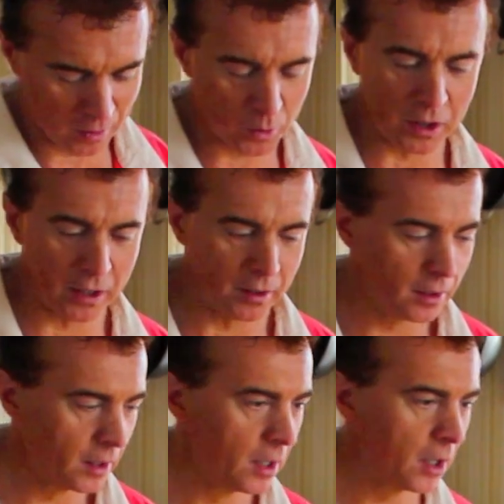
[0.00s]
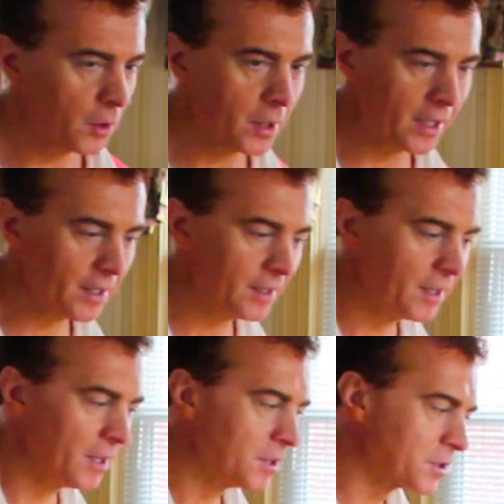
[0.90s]
We're done. Okay,
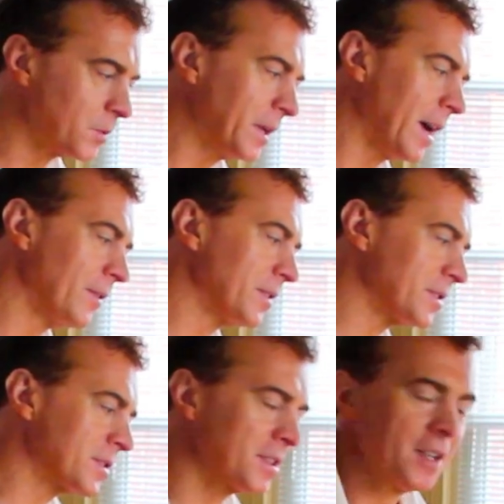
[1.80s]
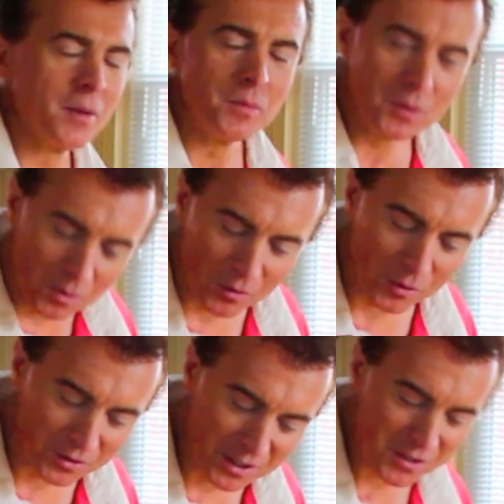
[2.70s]
so we have this
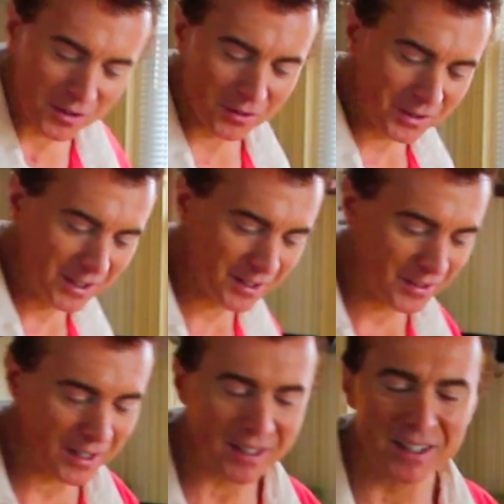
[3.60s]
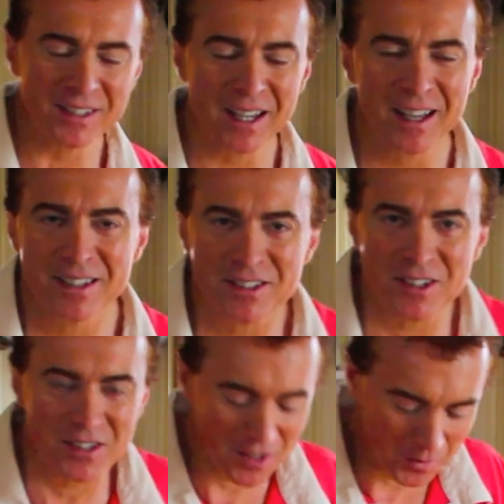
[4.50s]
beautiful dish over here that contains
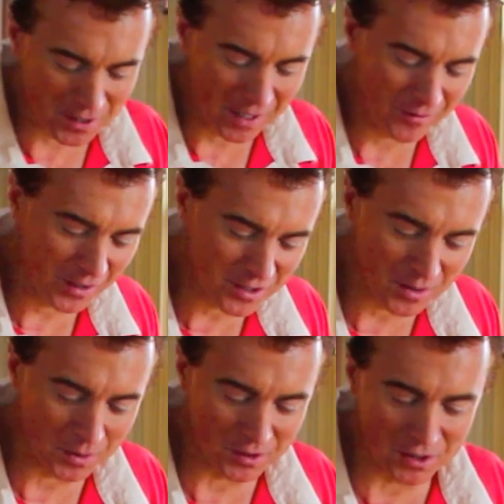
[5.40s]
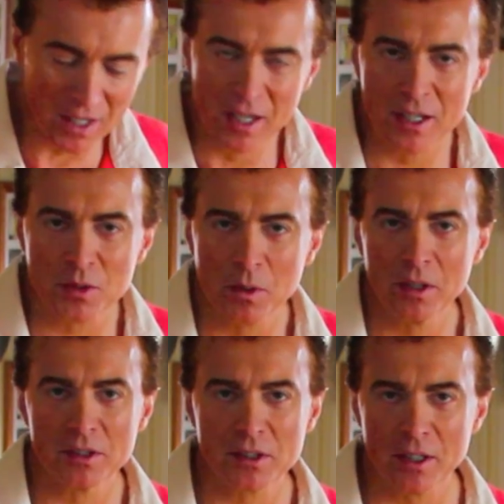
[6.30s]
summertime vegetables as
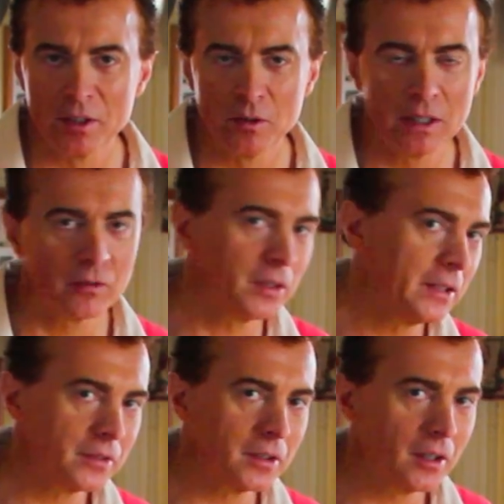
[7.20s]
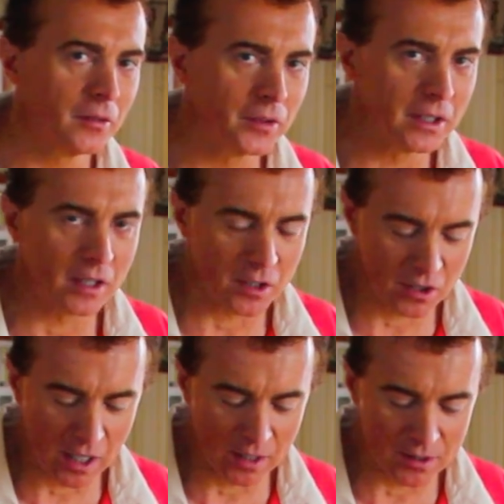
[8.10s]
well as a unique flavor of the
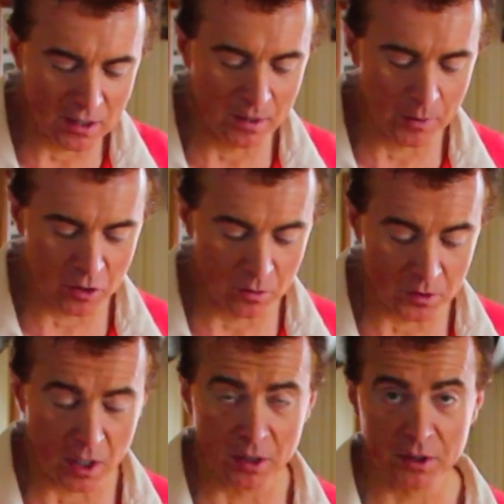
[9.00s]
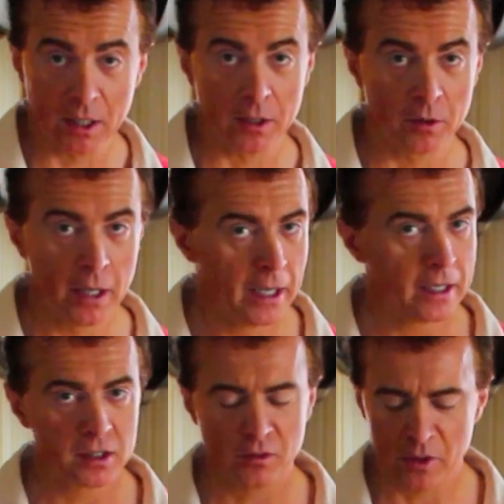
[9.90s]
shallots and the mushrooms all together.
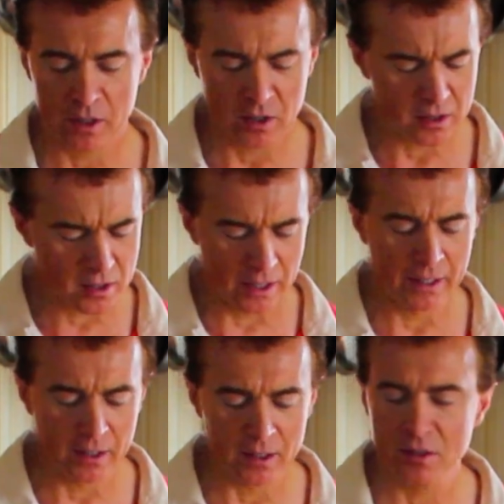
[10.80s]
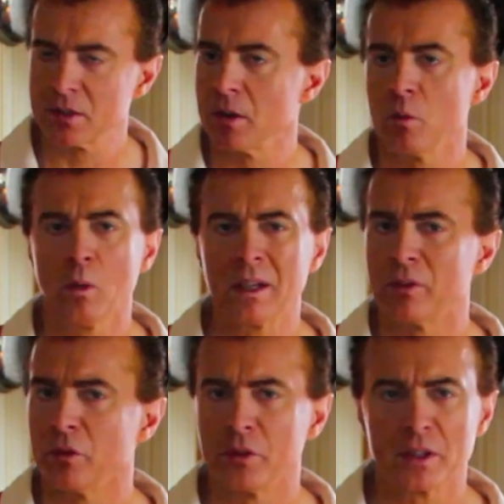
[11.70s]
It's fresh, it's light, it's
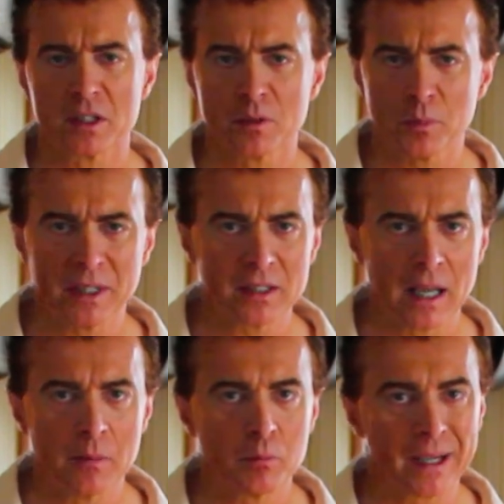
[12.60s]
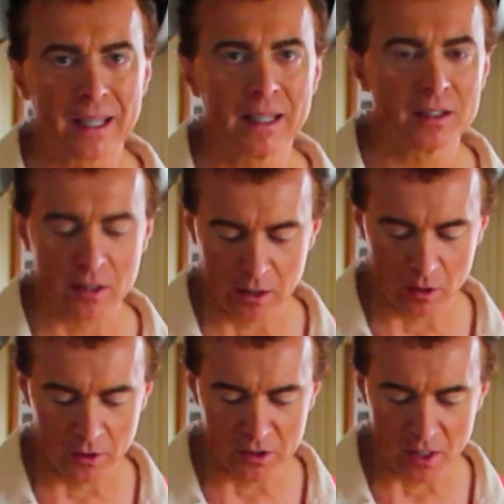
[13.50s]
wonderful for the springtime breaking into the
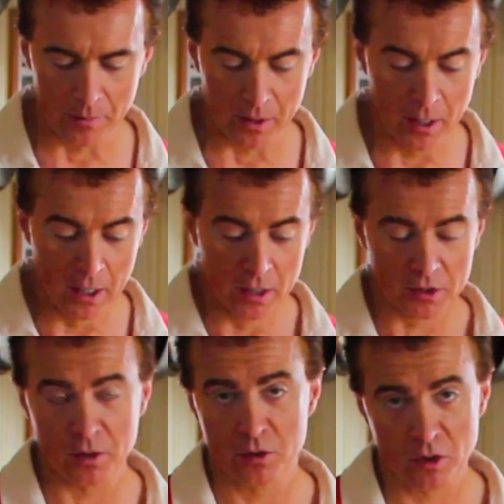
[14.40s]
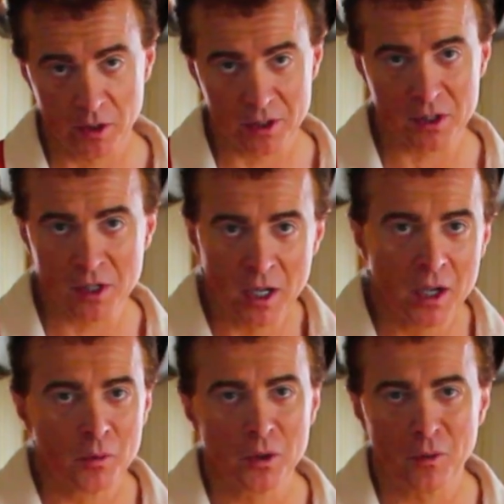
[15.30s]
early summer. So enjoy this
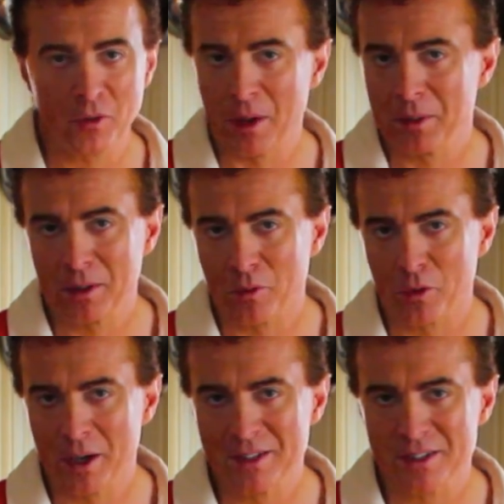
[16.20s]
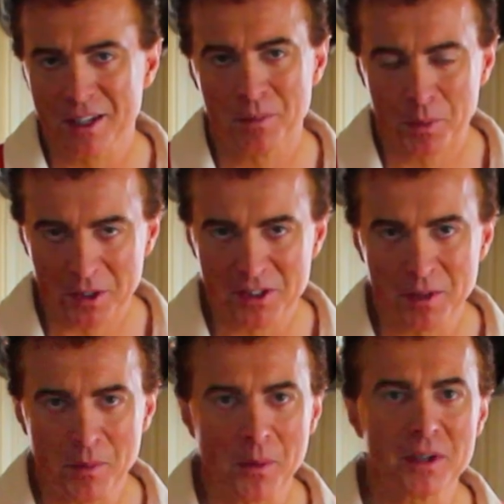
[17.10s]
with your family and the friends and build
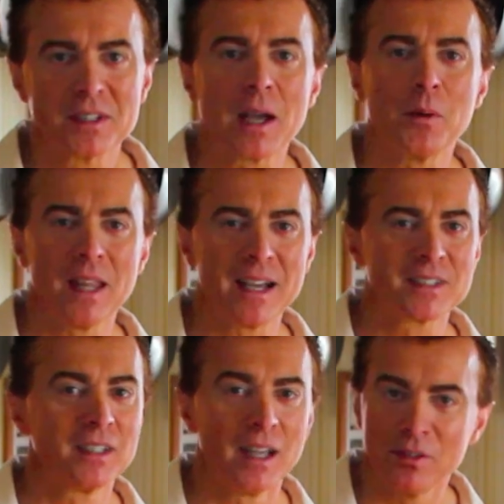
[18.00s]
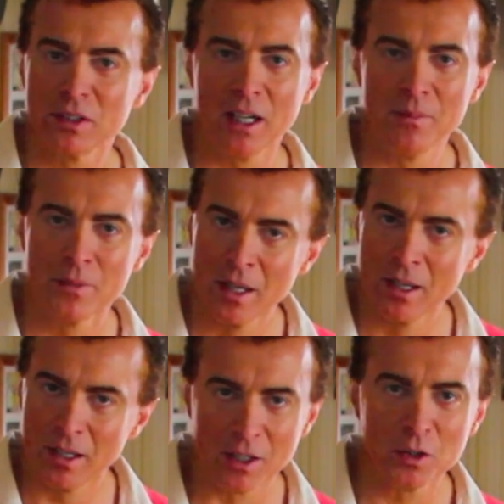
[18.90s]
some memories that will last a lifetime.
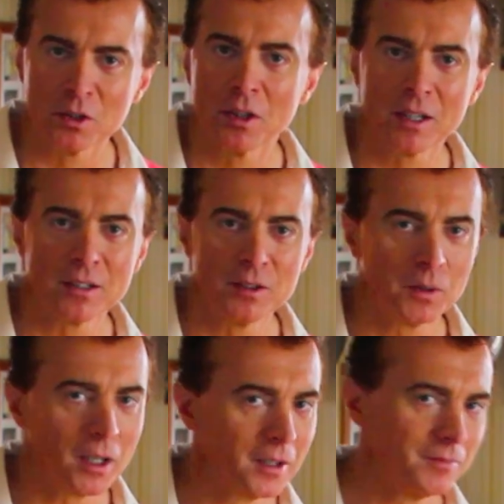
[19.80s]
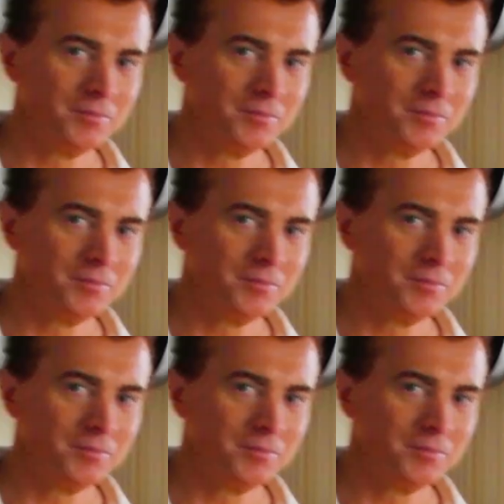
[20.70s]
And good cooking to you all.